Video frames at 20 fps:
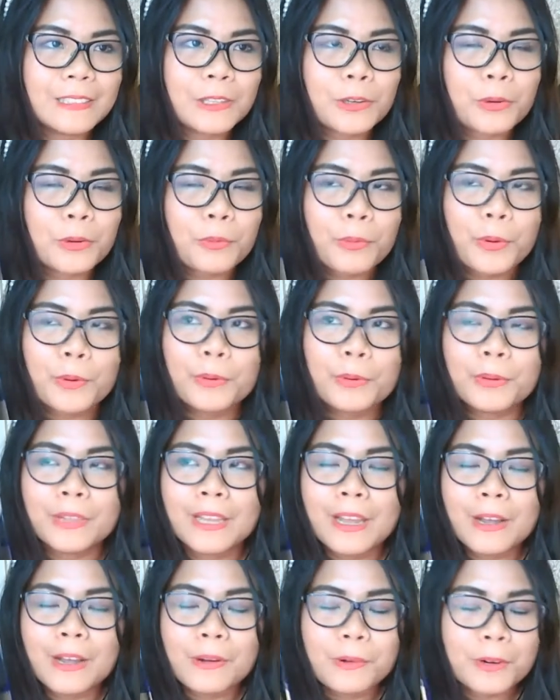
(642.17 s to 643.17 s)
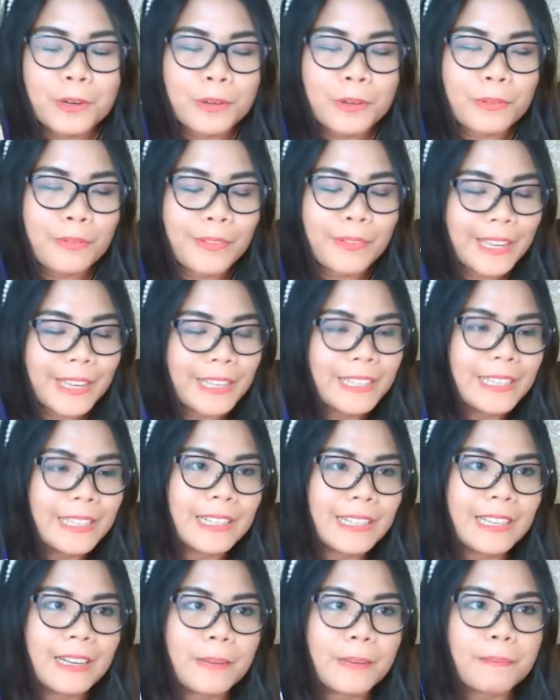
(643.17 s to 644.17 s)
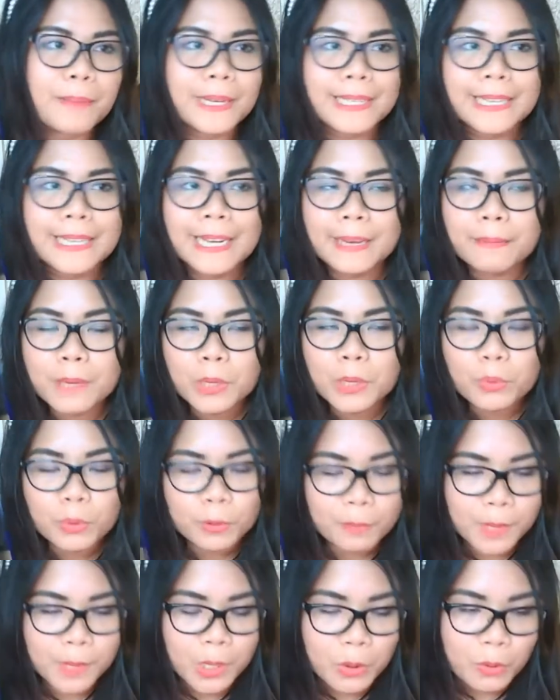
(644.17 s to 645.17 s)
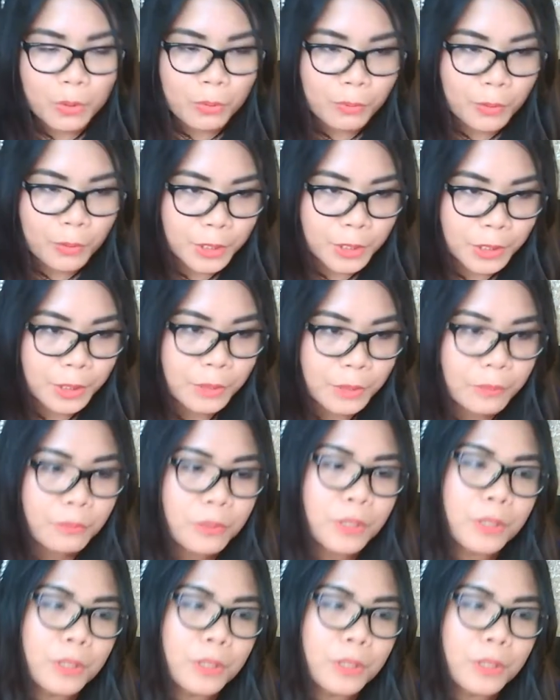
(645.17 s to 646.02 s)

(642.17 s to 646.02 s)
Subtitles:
Corona or COVID pandemic will be over soon,